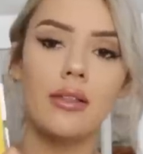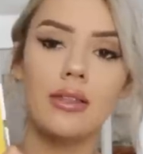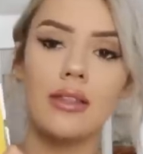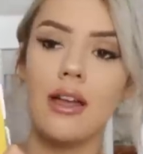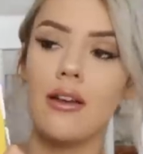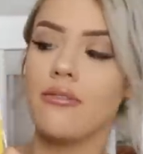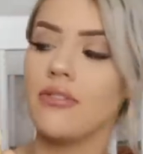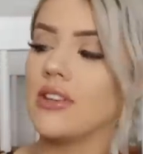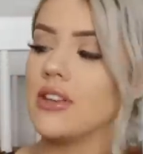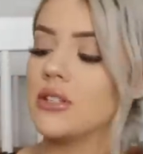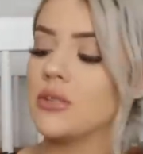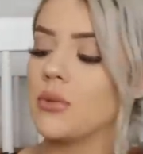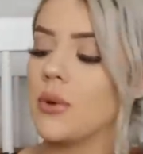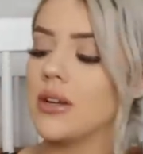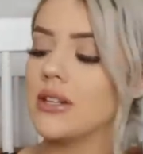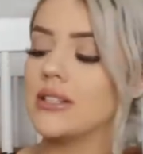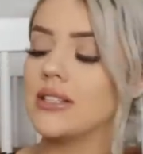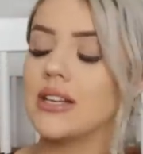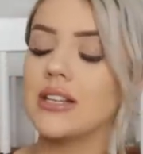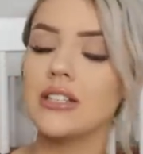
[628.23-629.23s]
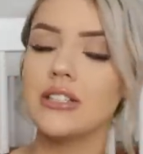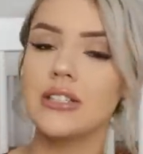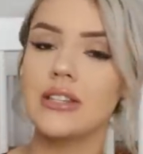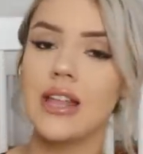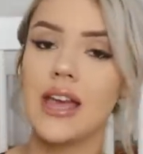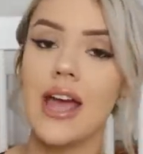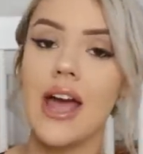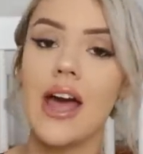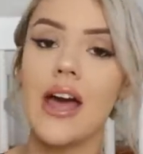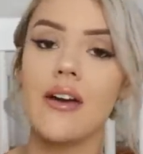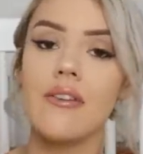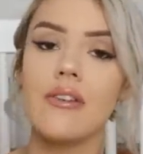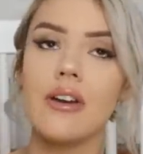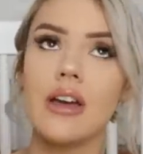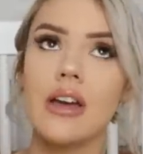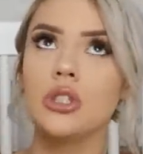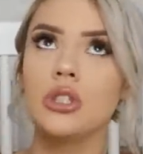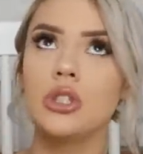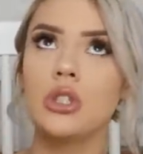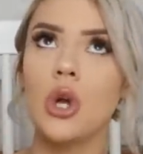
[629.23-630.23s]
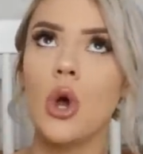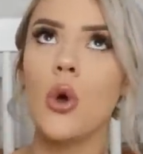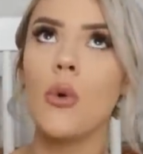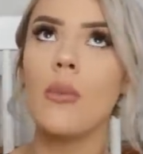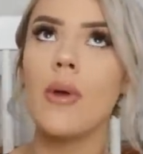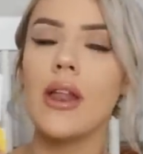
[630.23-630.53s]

Love these ones. They have so